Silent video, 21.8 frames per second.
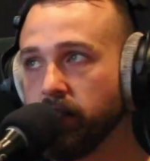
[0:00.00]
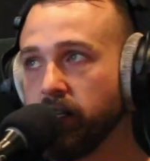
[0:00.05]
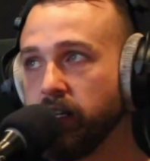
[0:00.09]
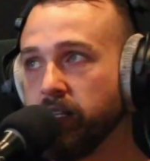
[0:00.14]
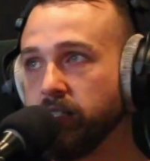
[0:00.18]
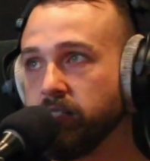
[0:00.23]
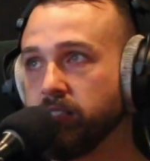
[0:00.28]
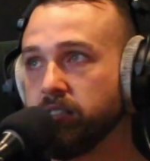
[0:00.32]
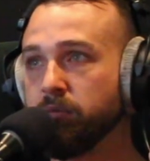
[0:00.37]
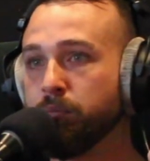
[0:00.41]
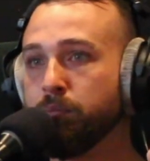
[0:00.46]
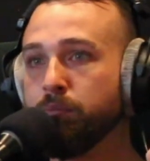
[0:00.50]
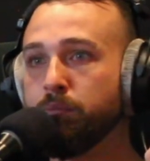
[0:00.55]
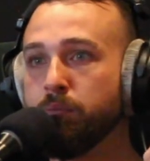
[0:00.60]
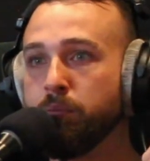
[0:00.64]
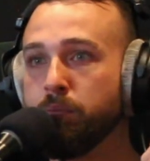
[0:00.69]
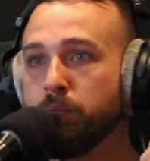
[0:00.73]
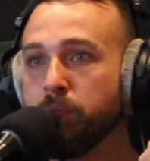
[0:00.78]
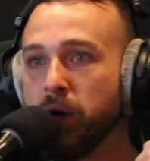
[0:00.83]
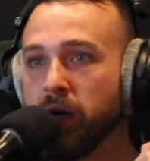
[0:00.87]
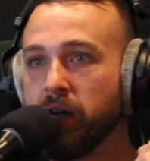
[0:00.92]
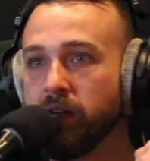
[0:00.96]
yes.
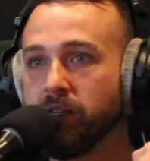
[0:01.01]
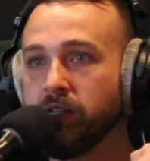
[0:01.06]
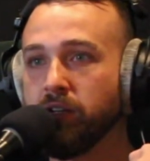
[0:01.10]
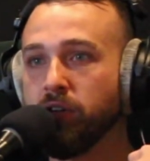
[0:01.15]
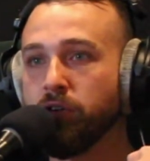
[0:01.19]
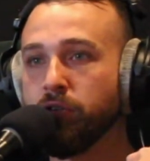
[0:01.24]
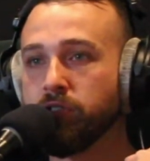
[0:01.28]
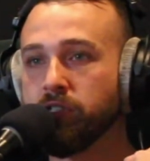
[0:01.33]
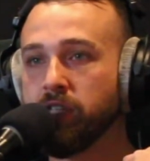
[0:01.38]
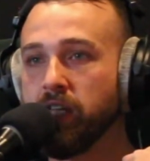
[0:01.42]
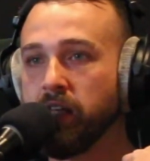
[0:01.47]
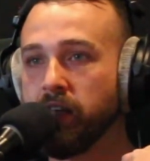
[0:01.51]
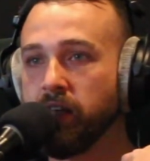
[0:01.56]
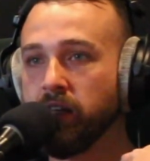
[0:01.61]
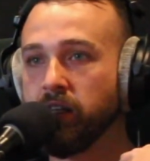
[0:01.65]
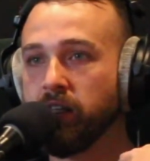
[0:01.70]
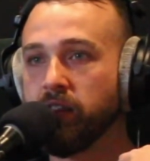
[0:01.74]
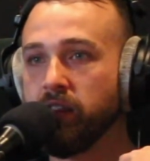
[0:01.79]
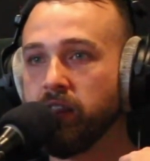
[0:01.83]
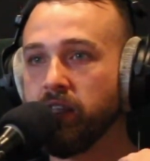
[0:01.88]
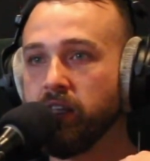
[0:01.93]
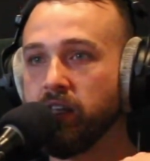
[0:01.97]
But who's
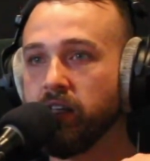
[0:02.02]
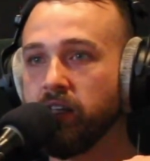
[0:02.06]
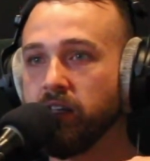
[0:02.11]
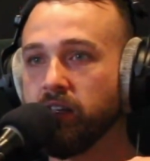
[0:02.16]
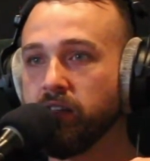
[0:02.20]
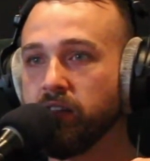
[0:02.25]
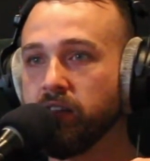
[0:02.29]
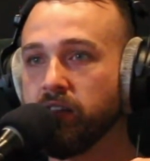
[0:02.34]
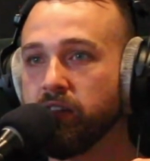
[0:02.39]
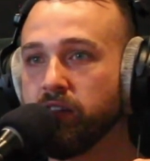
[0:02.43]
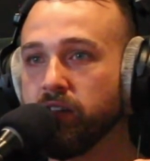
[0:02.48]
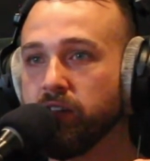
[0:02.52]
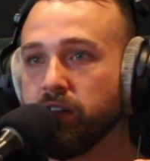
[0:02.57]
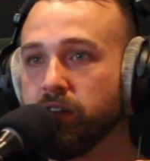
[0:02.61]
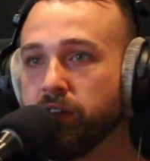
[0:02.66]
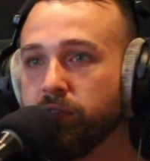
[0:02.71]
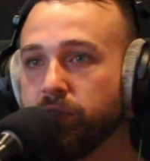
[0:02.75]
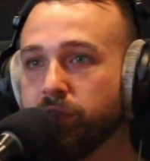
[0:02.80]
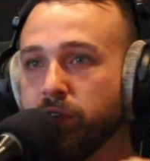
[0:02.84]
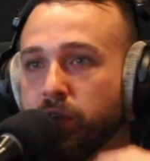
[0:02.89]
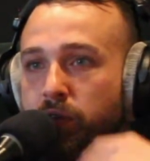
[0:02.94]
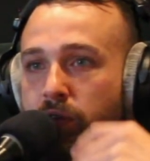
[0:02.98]
getting the
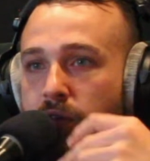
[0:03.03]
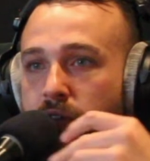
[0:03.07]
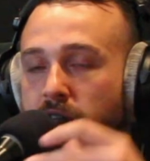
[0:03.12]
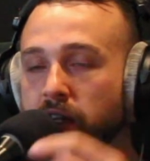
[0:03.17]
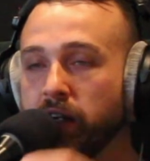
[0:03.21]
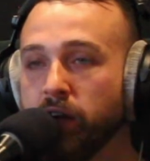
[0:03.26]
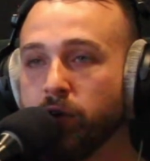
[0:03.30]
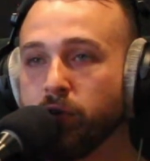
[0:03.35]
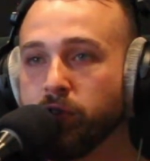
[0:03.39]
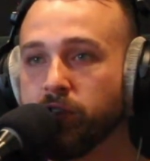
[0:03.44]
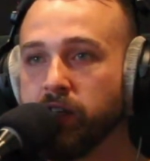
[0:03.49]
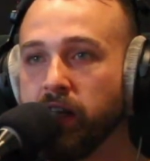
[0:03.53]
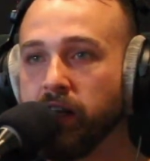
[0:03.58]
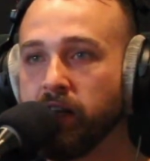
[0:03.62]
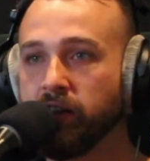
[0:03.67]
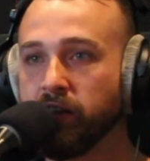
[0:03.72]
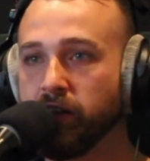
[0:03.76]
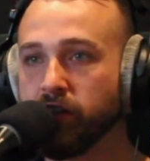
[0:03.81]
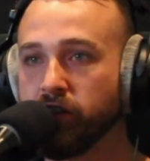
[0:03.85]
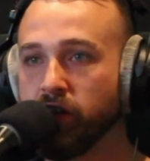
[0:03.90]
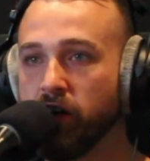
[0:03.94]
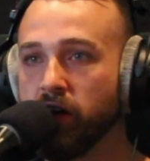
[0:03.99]
view? Like, who's
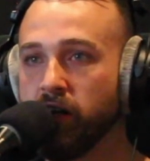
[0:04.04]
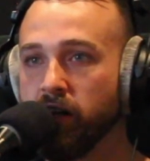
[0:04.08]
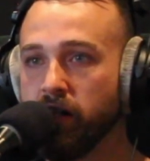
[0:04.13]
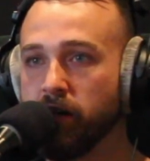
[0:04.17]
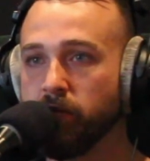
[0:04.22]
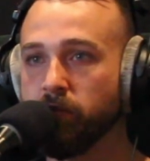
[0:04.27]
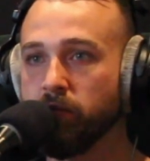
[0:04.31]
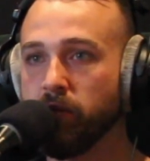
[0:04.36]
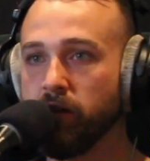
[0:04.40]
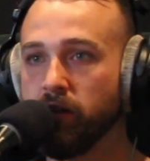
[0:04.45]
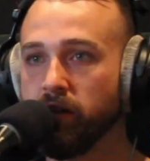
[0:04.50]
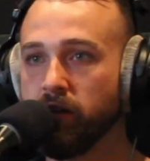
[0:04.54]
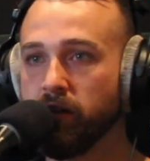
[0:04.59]
getting the time?